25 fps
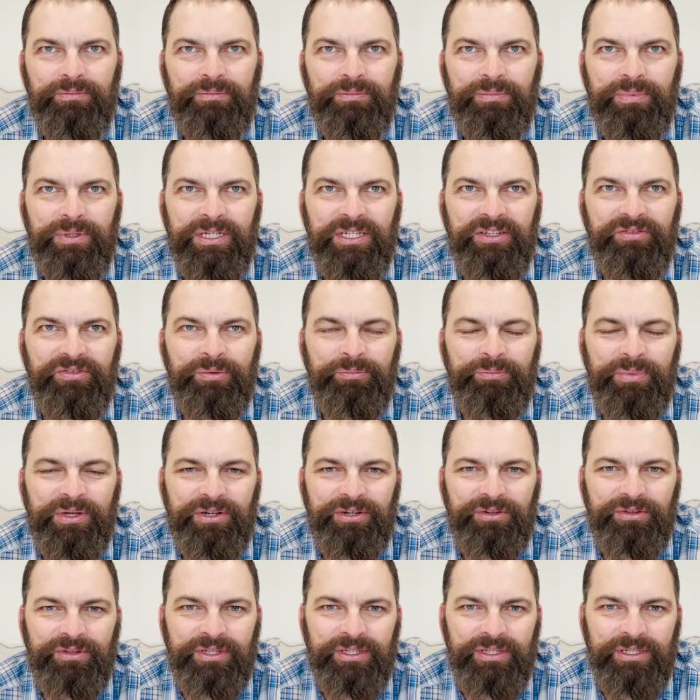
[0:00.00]
But even
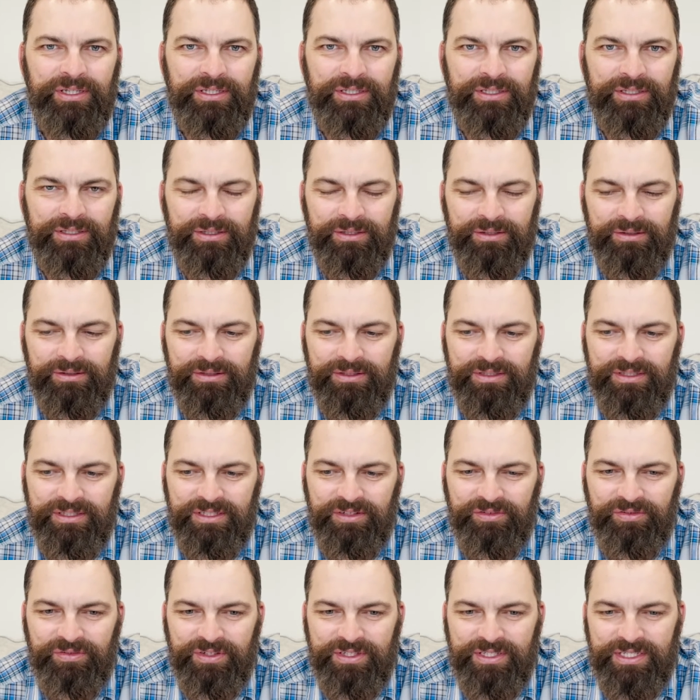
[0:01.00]
better than the
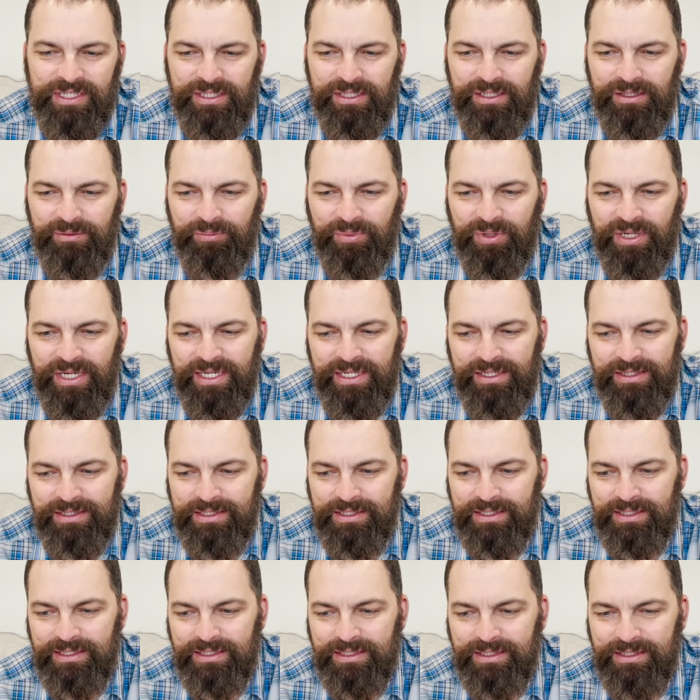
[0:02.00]
difference in the
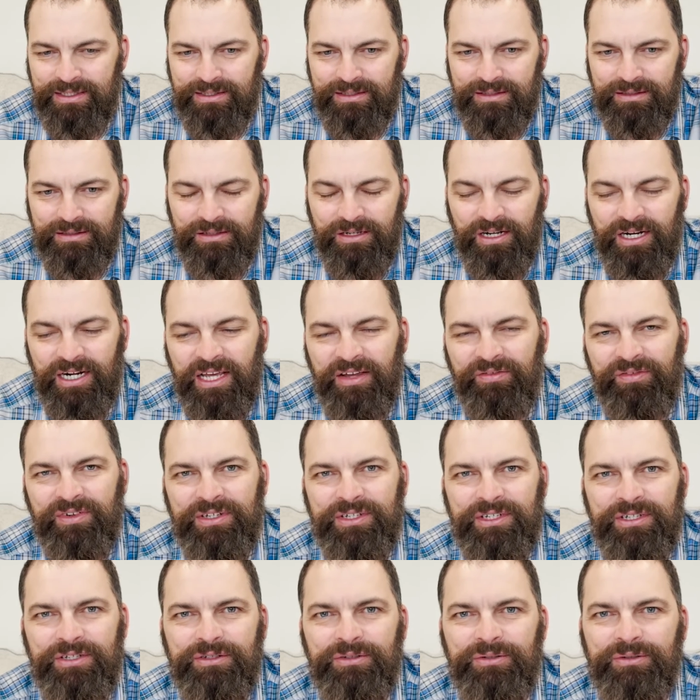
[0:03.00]
price is not having
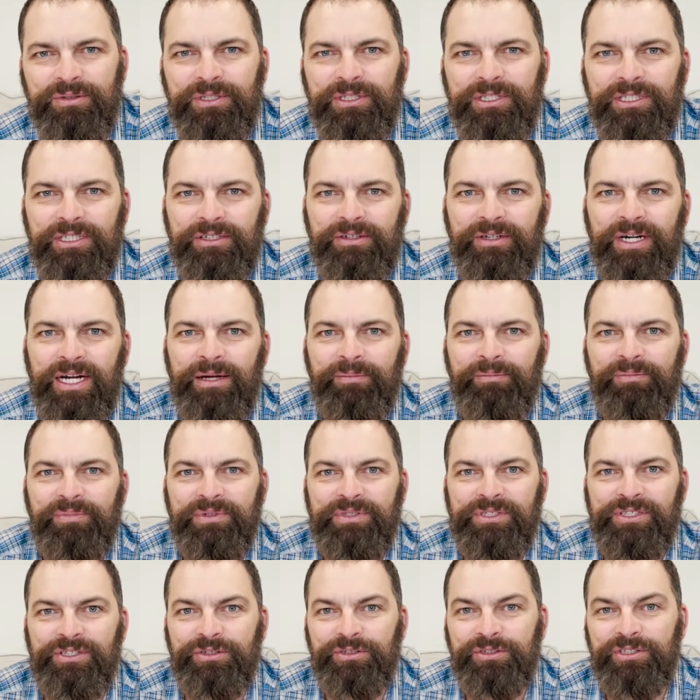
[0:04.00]
to do all the crap
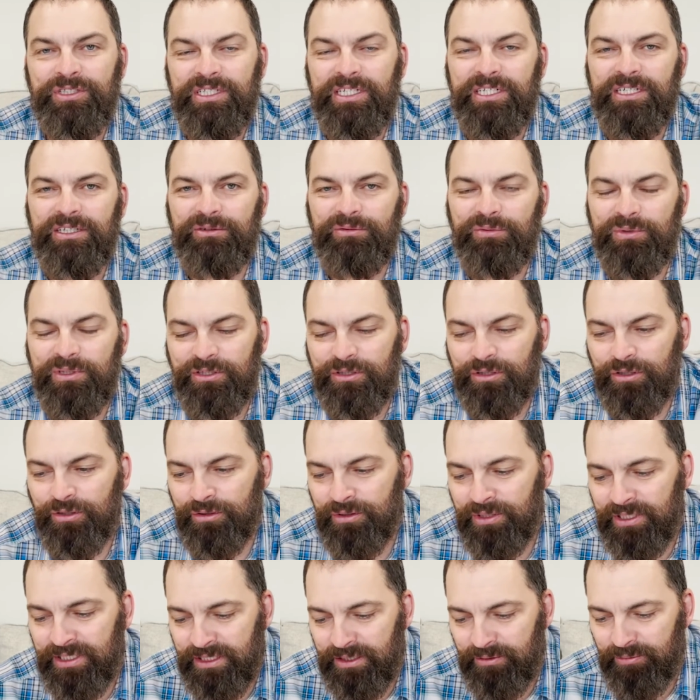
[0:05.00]
associated with
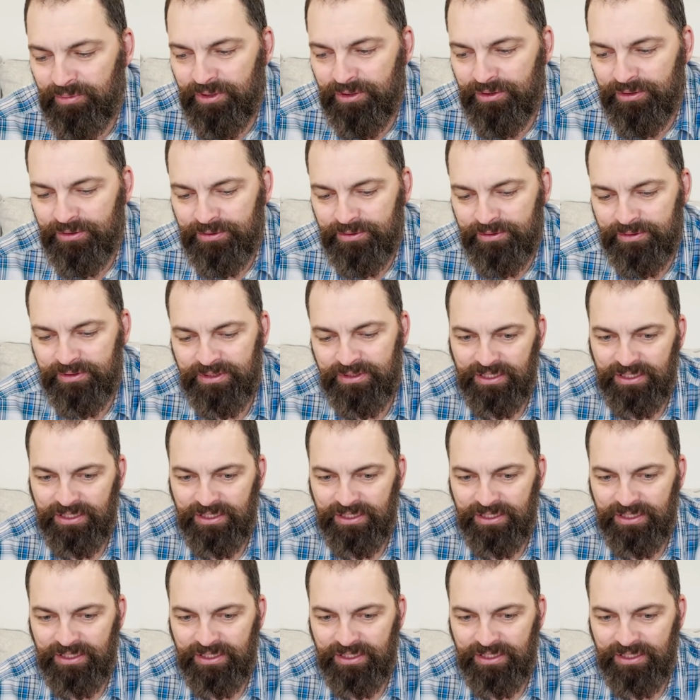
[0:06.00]
owning a boat.